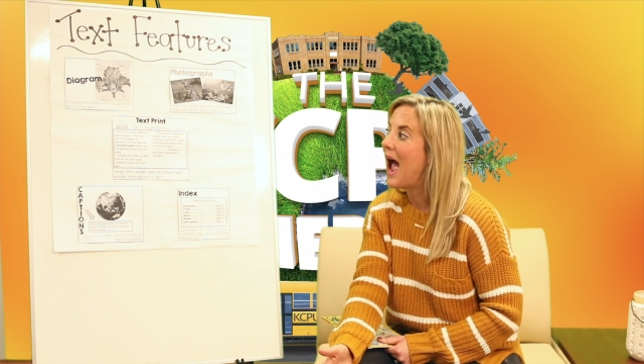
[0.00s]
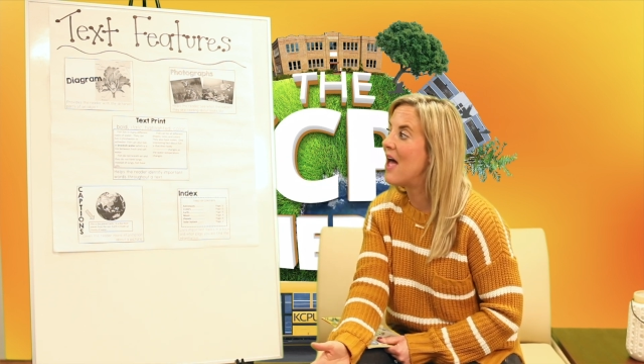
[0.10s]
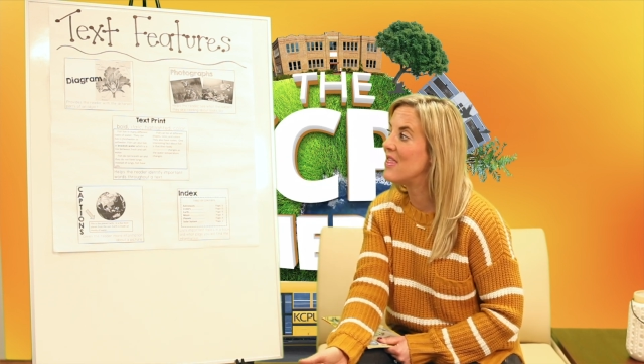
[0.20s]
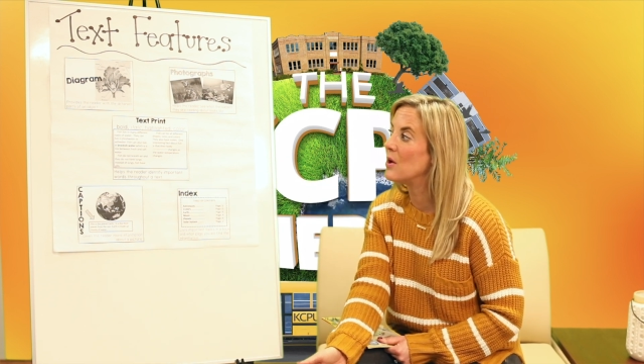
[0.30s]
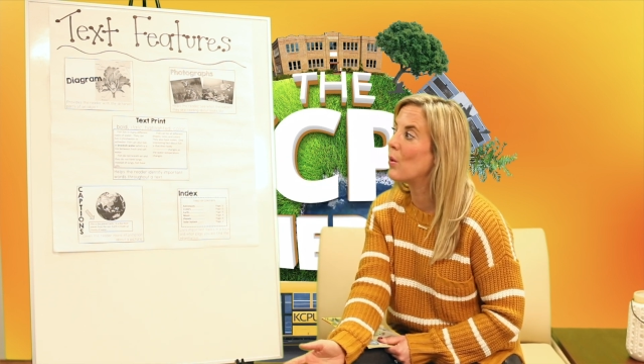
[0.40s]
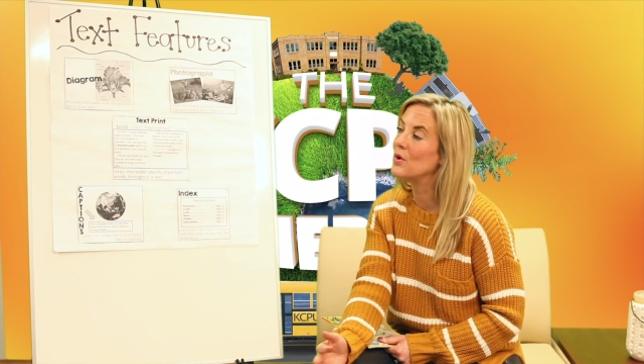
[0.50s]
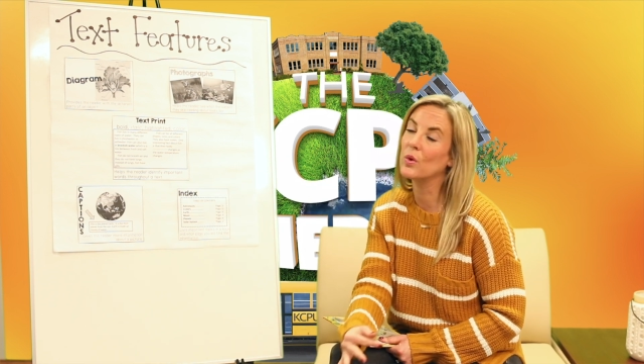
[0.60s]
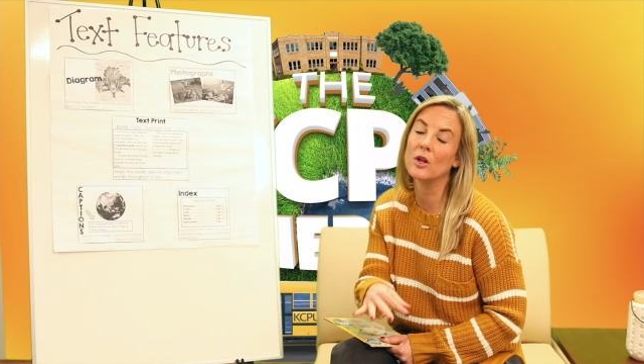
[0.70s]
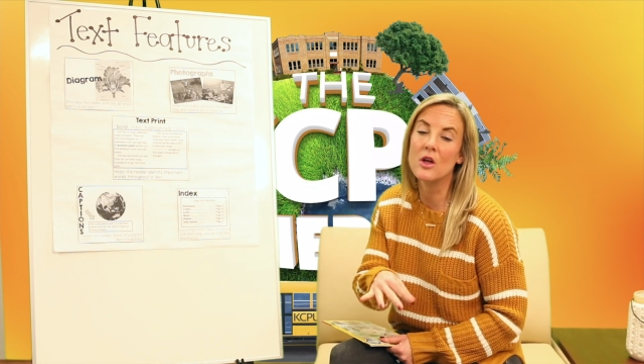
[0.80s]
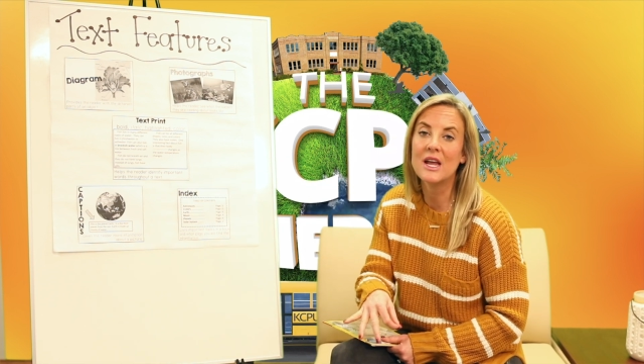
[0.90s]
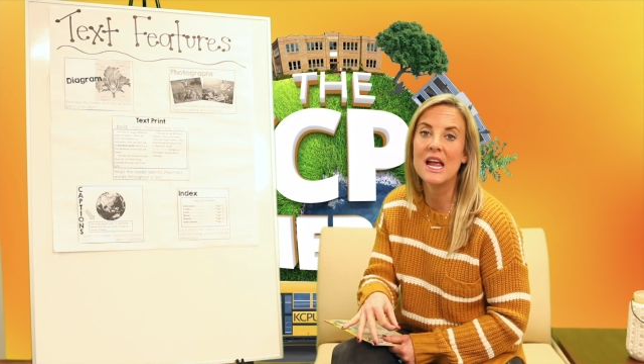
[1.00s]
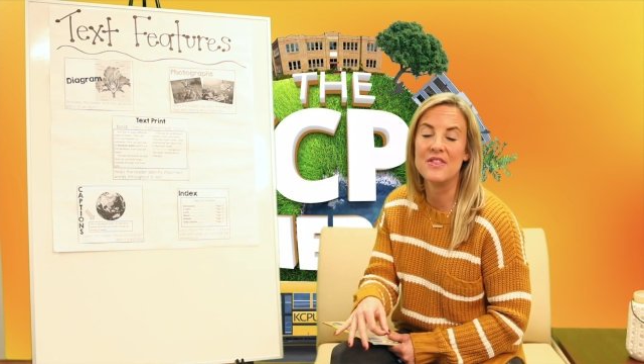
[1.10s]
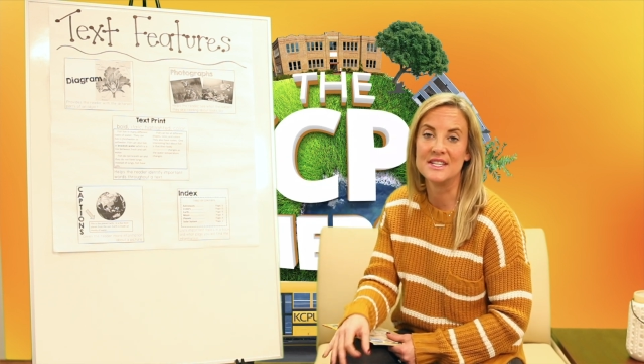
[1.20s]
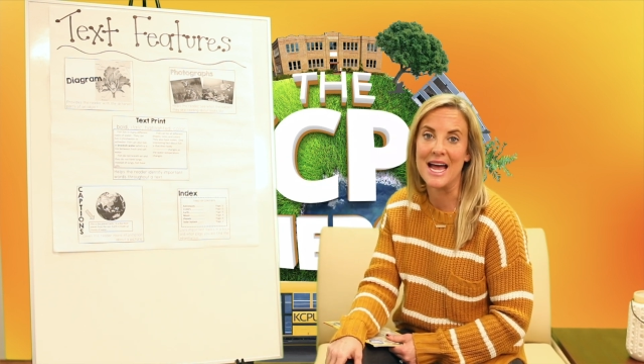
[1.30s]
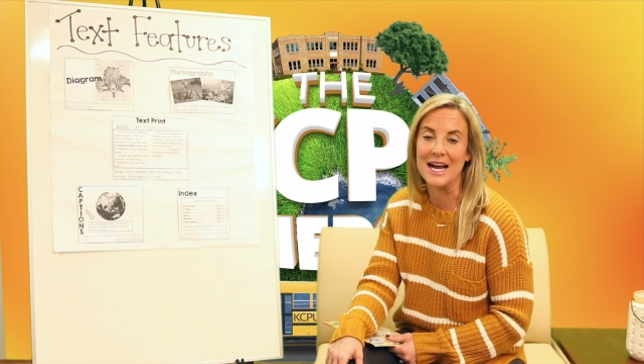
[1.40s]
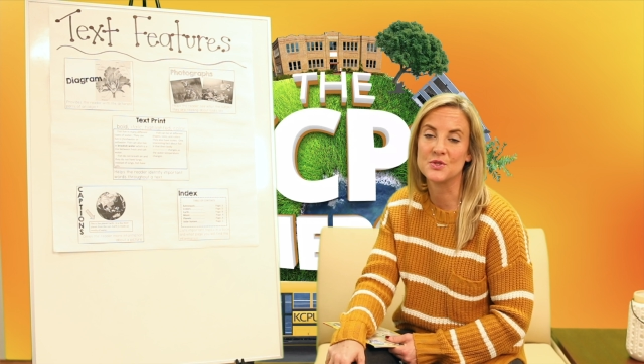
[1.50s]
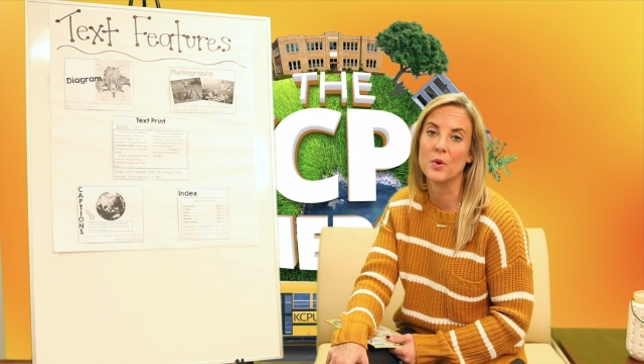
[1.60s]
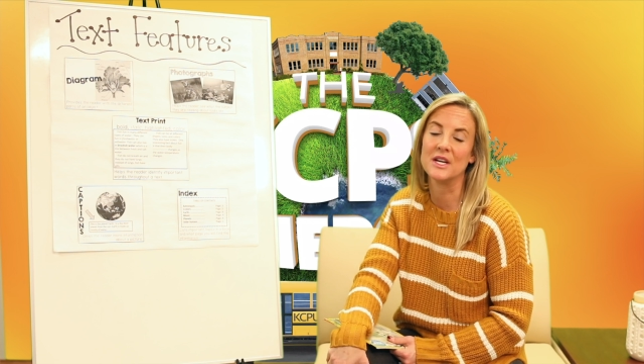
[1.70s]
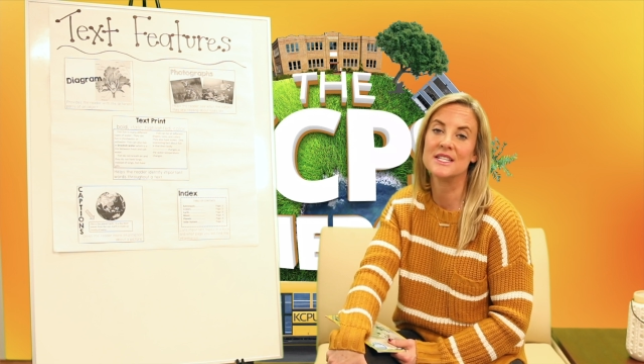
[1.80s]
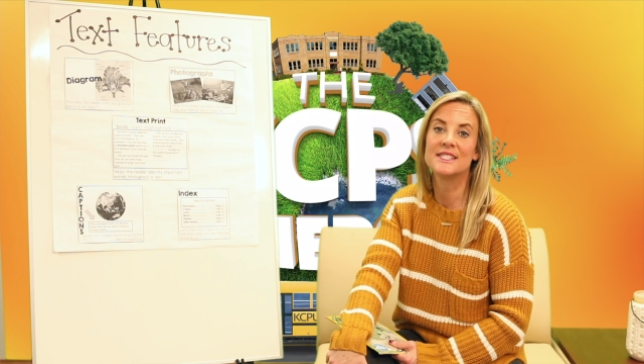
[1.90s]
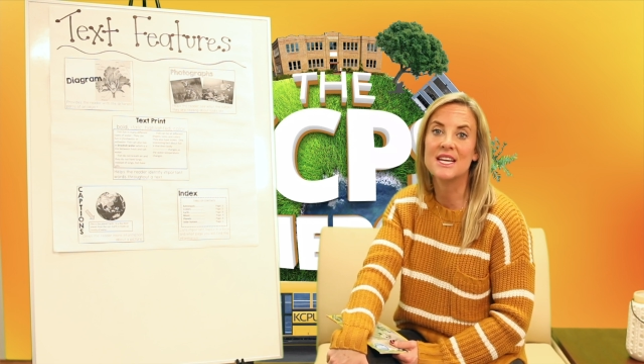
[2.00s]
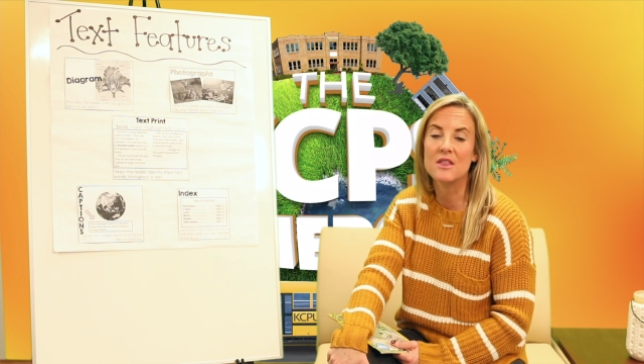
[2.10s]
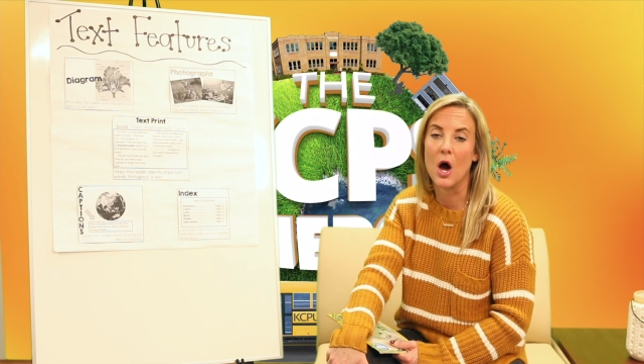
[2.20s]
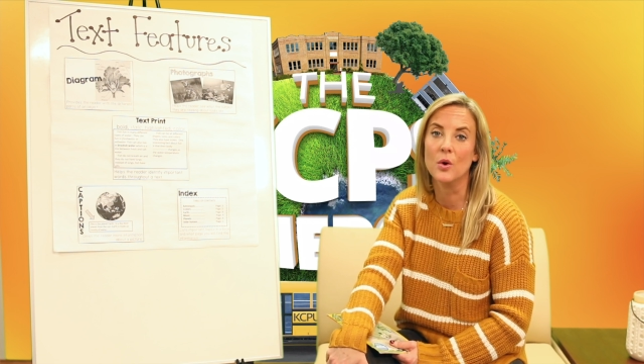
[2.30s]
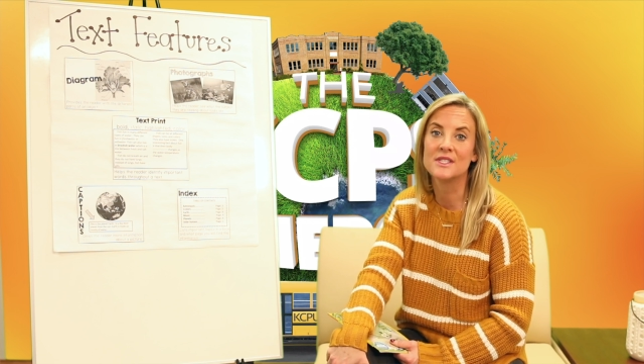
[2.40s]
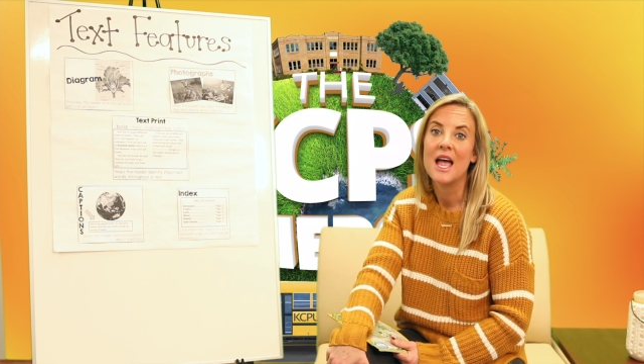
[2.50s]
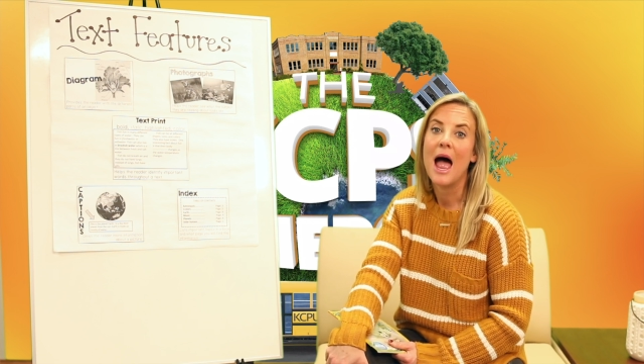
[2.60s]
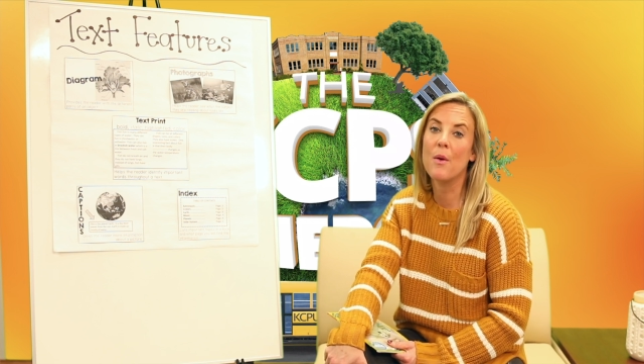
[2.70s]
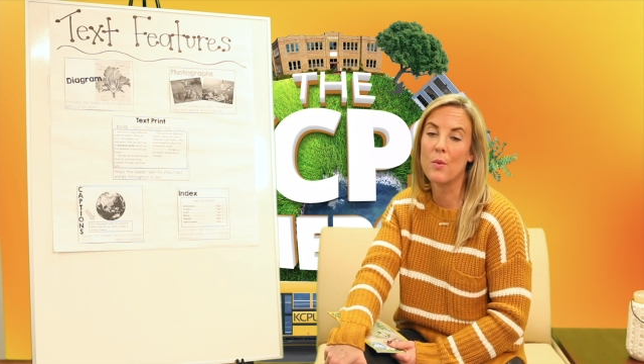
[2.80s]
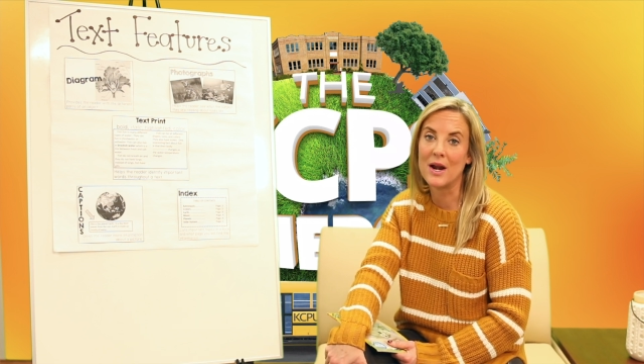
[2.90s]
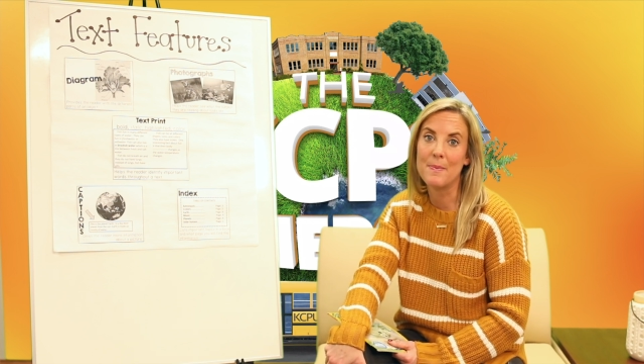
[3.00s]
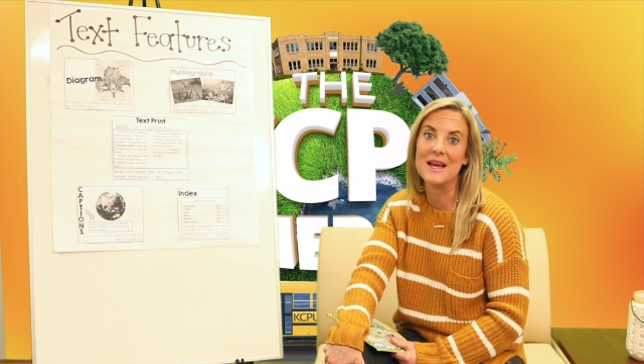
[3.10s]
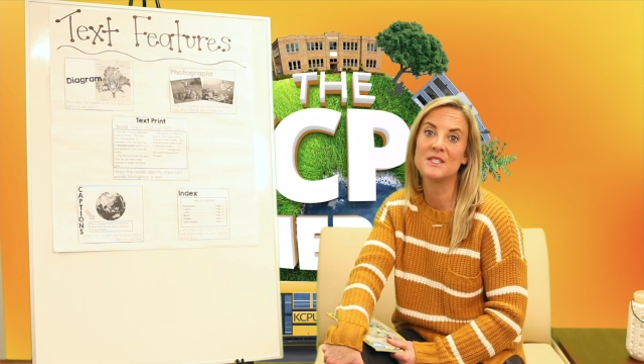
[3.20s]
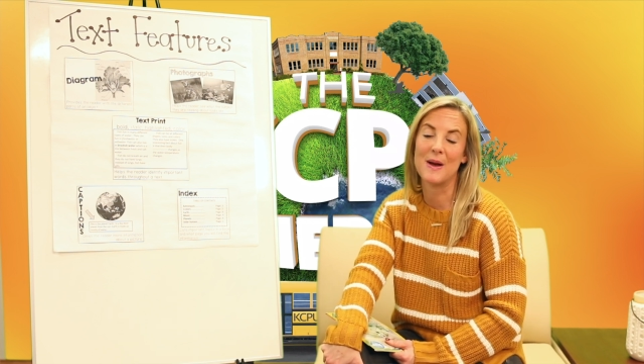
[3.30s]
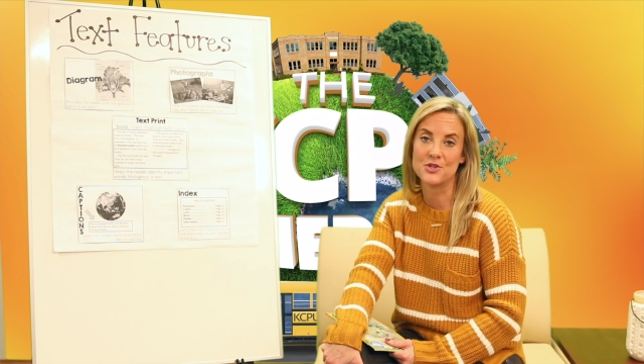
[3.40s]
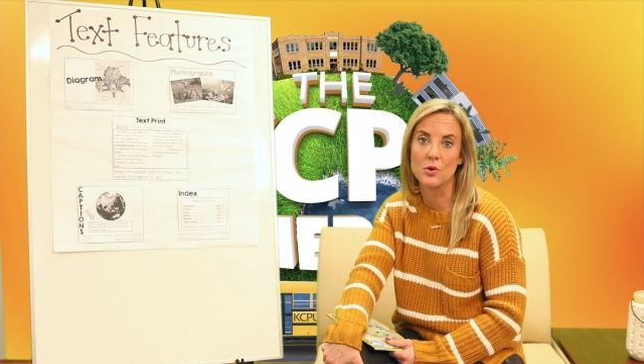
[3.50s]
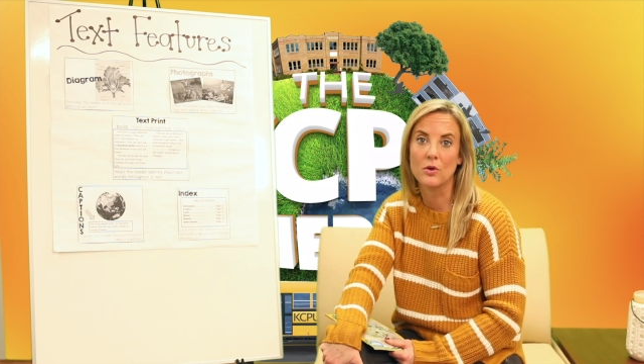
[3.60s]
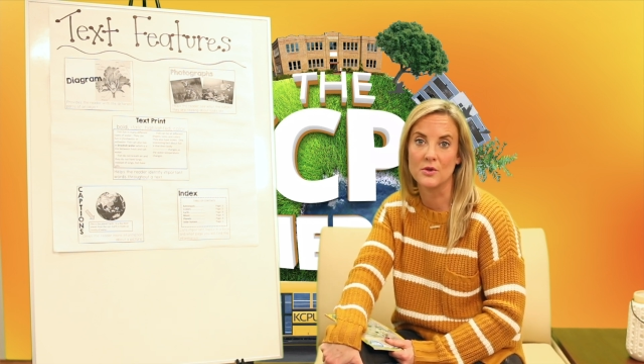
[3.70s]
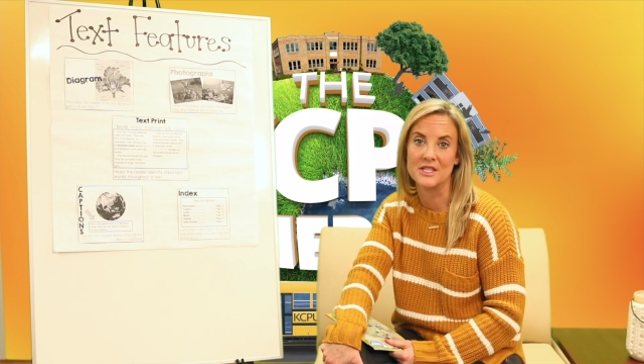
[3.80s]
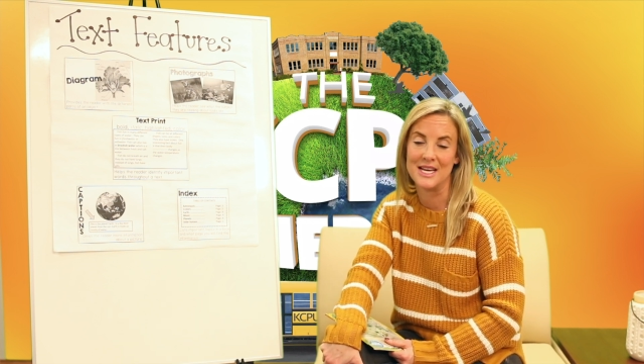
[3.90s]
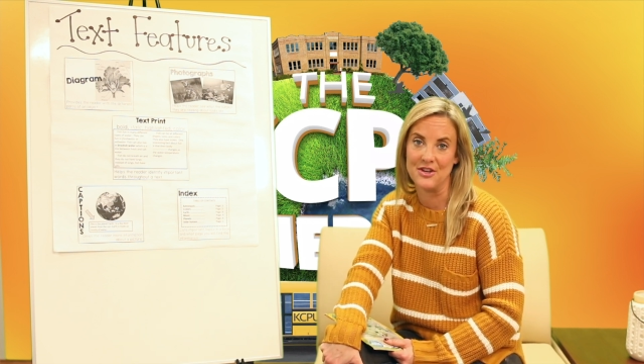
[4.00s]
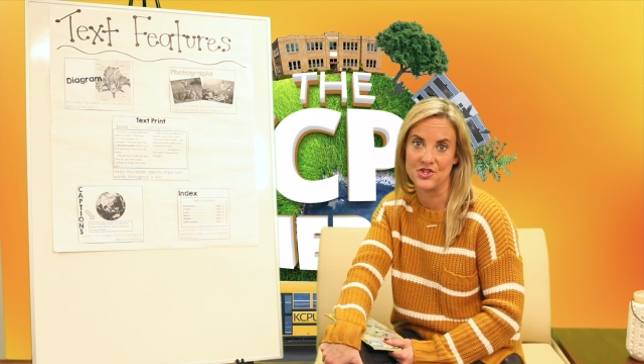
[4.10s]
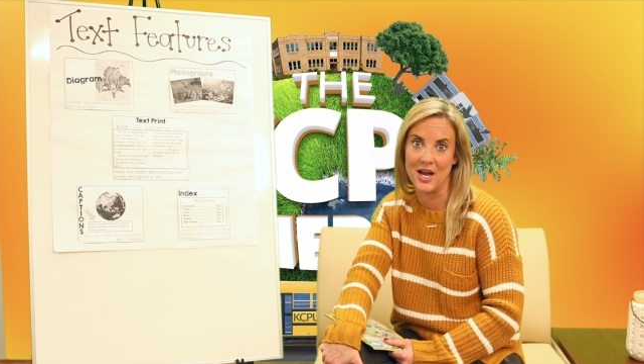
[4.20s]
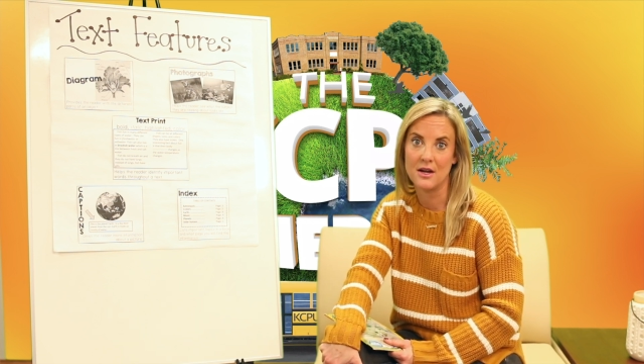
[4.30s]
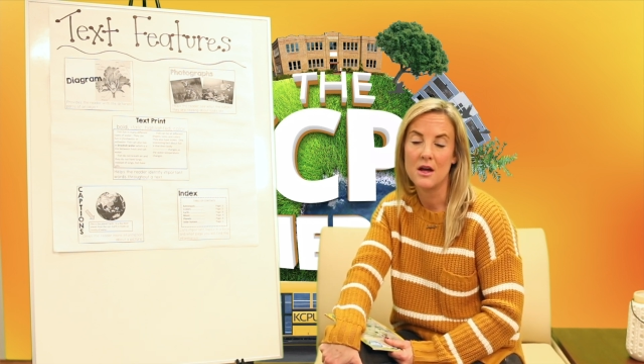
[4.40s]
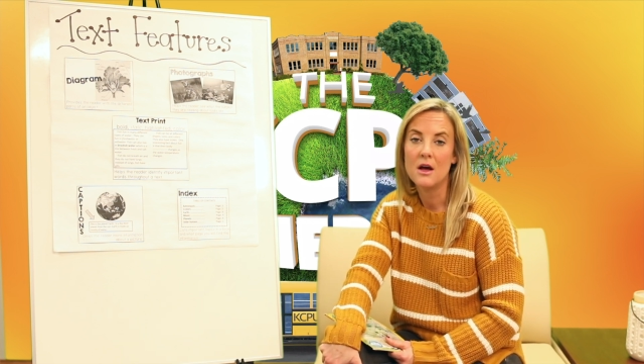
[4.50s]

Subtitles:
and then when we're looking in the text, we're going to see those and we want to pay special close attention.